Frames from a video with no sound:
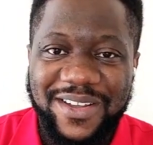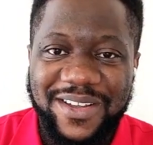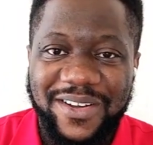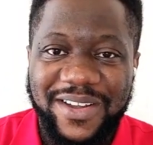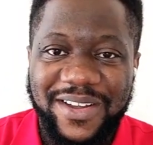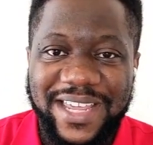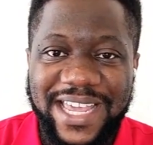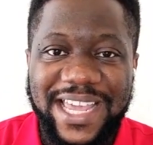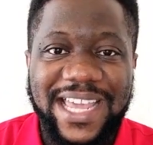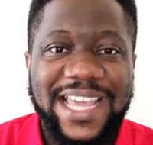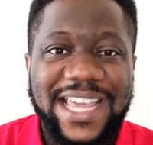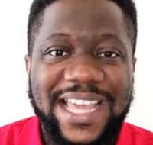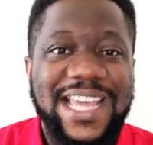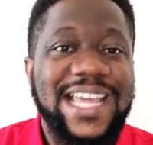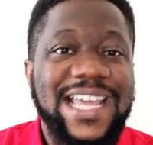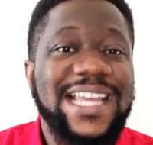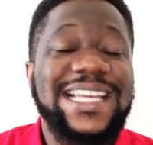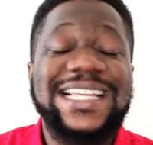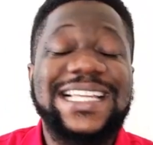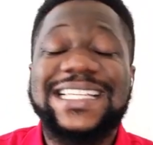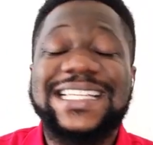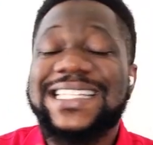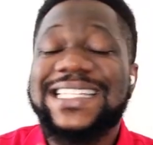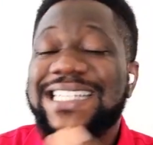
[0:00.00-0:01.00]
Okay.
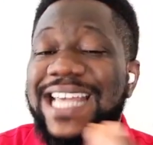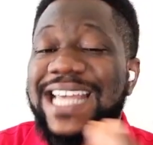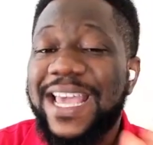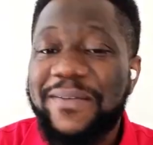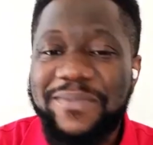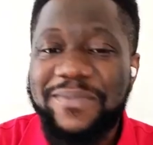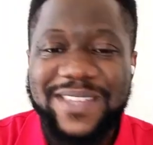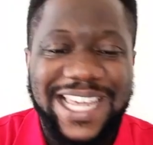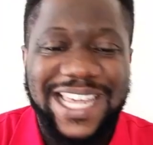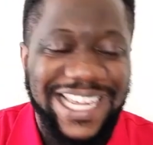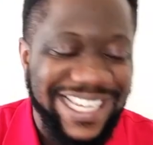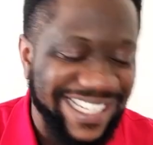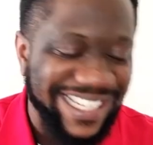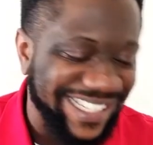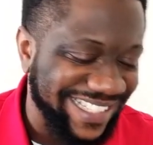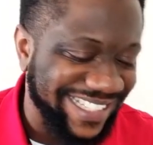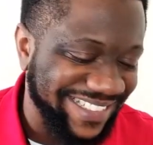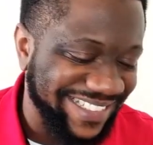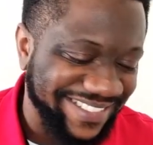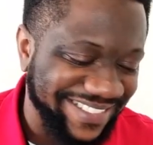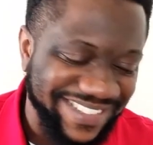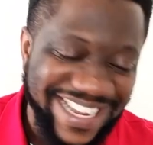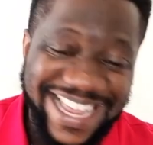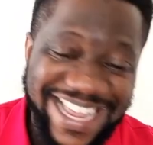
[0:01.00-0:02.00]
The same
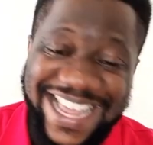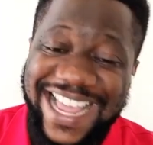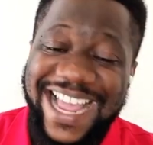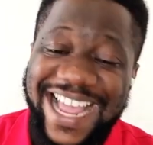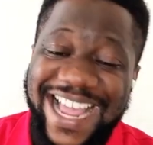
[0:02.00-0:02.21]
thing.